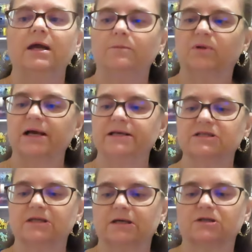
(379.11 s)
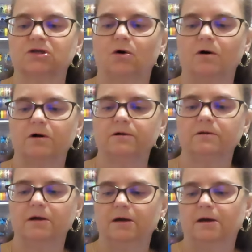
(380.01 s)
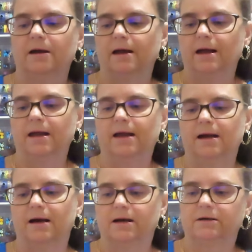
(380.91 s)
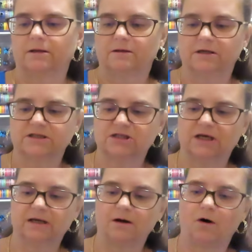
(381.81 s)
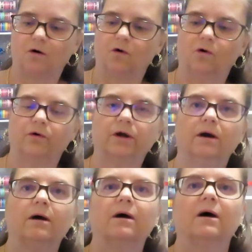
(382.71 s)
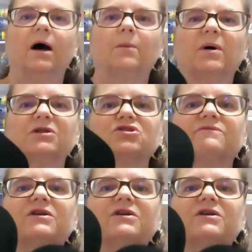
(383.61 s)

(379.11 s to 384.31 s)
He plays the guitar and this can hold a bunch